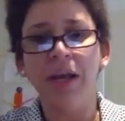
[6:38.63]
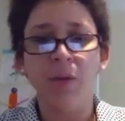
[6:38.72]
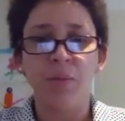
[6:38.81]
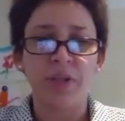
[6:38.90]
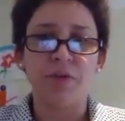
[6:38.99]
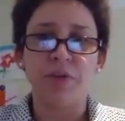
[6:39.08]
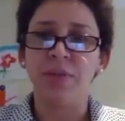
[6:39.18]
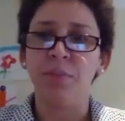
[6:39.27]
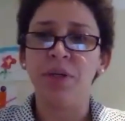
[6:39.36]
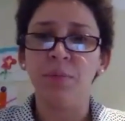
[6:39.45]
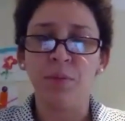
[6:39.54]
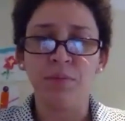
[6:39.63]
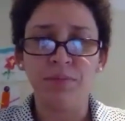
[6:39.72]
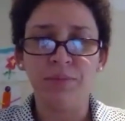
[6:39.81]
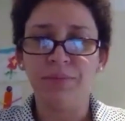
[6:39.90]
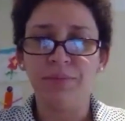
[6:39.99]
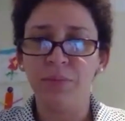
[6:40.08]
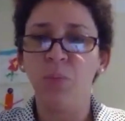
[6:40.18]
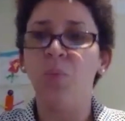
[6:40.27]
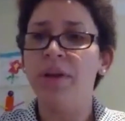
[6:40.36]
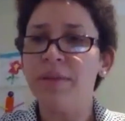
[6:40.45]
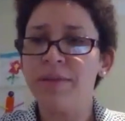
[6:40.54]
But there is a minimum
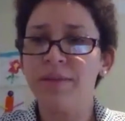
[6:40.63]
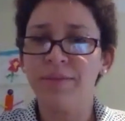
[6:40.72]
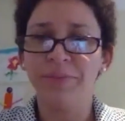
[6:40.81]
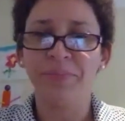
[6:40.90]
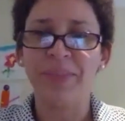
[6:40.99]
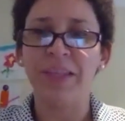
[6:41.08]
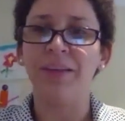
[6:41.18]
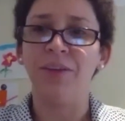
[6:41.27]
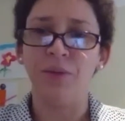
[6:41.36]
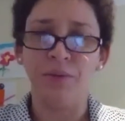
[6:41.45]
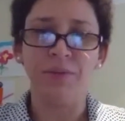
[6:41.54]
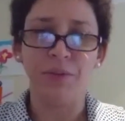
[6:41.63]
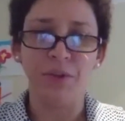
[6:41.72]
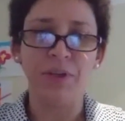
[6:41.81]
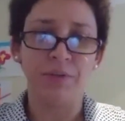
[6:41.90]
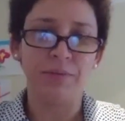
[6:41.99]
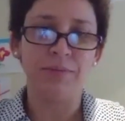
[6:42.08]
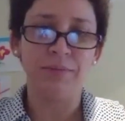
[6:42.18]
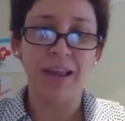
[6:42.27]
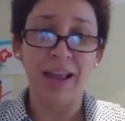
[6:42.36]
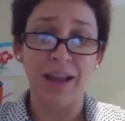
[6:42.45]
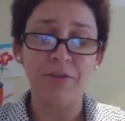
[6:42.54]
width that you can
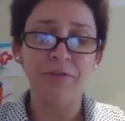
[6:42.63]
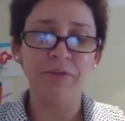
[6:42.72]
have.